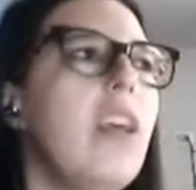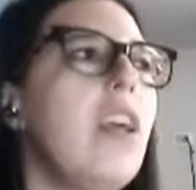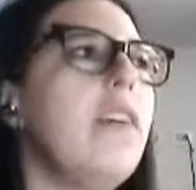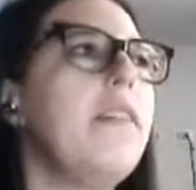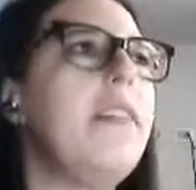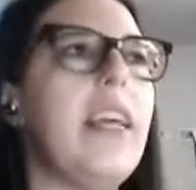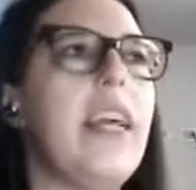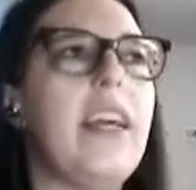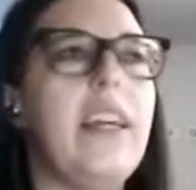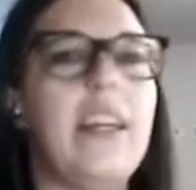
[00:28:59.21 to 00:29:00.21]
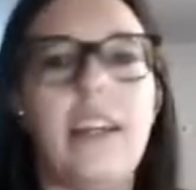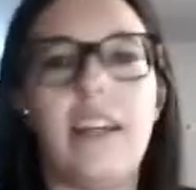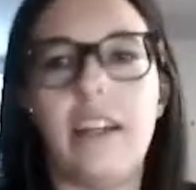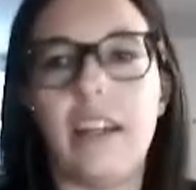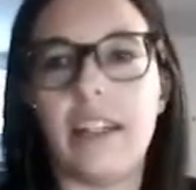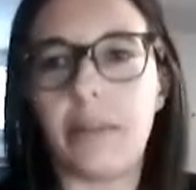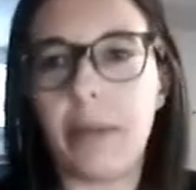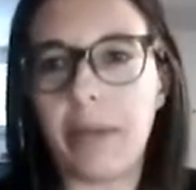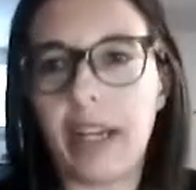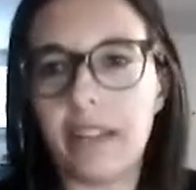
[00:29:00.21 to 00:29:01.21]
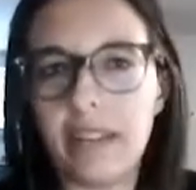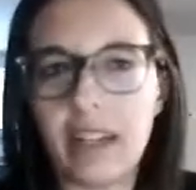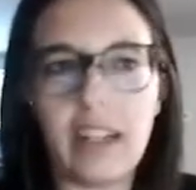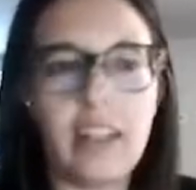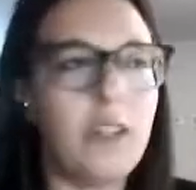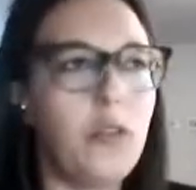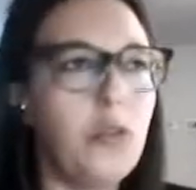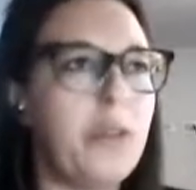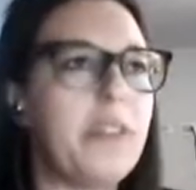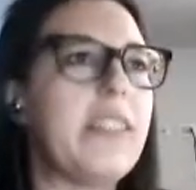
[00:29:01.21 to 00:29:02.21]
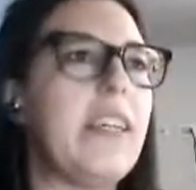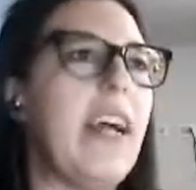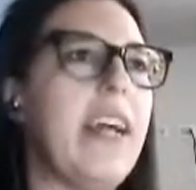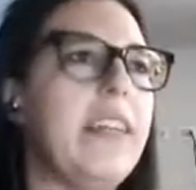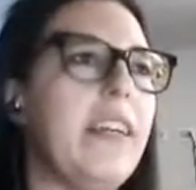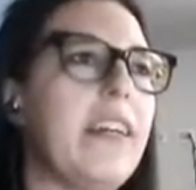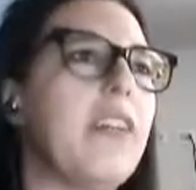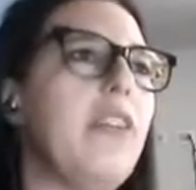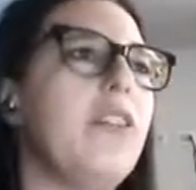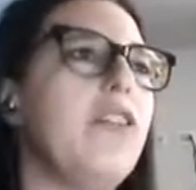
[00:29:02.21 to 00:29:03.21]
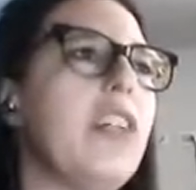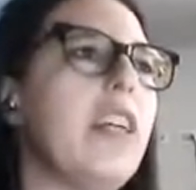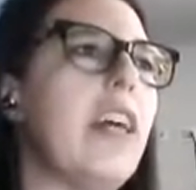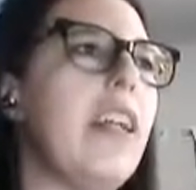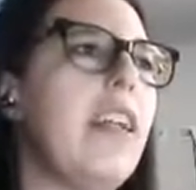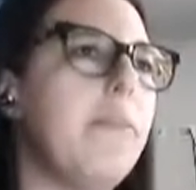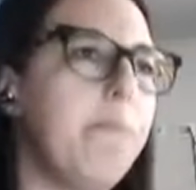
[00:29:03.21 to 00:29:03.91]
the experimental tools and the archaeological